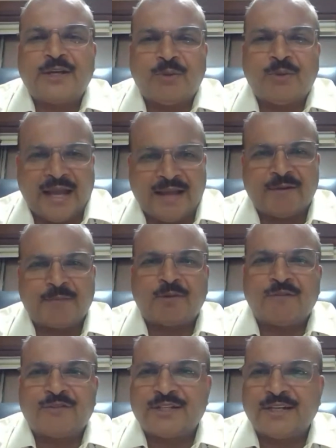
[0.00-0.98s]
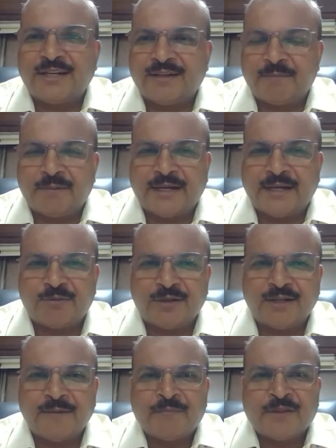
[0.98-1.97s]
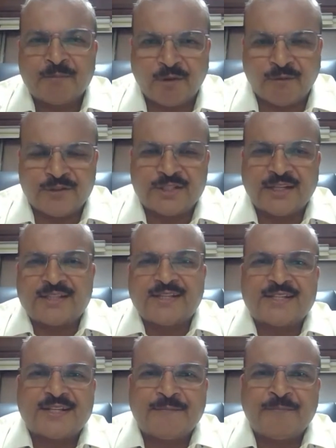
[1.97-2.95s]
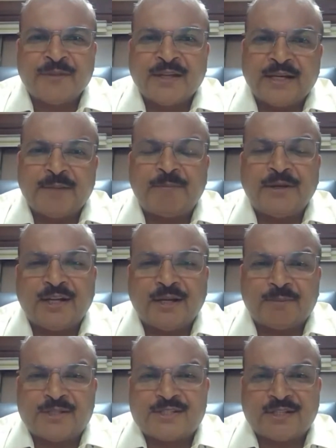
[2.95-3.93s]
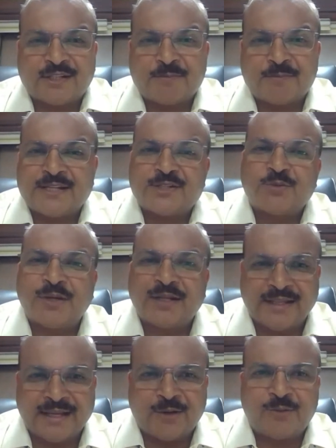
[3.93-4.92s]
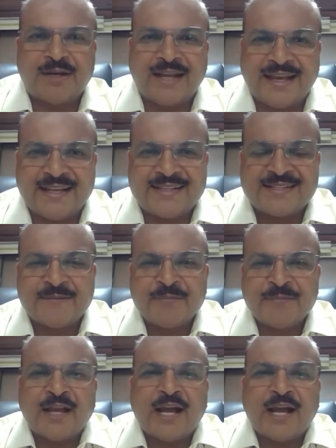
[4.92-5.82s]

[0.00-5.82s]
You have a provisioning network, provisioning system, depending on the circumstance where the account lies,